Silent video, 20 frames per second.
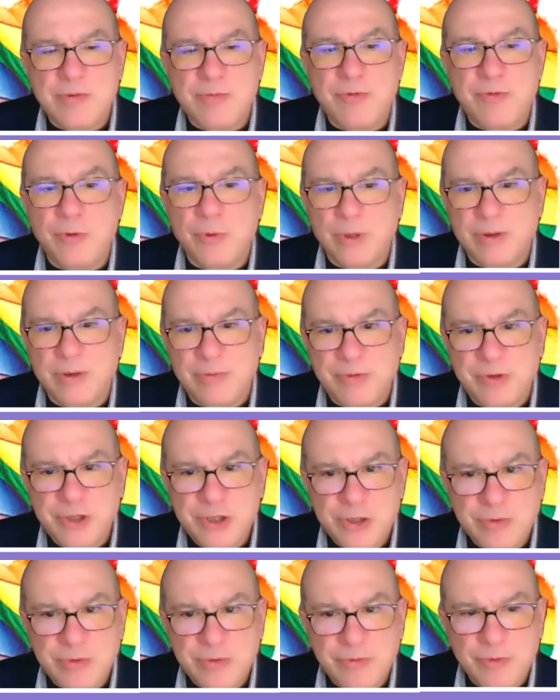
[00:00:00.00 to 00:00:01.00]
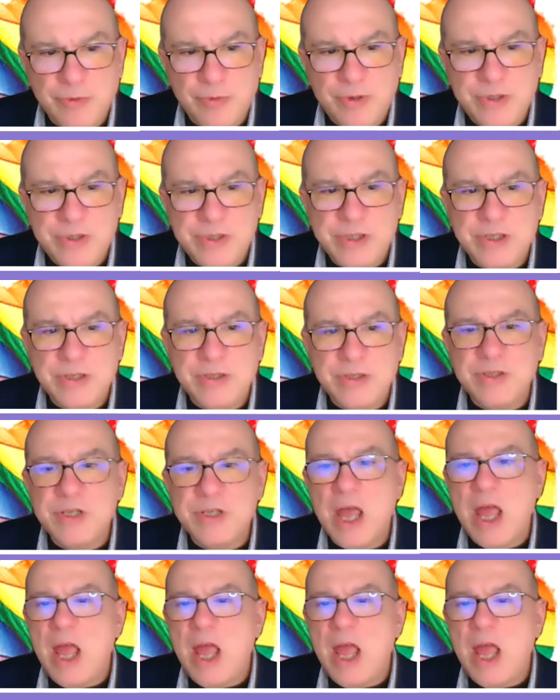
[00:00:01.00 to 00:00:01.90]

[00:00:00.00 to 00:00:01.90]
fuel efficient, for instance.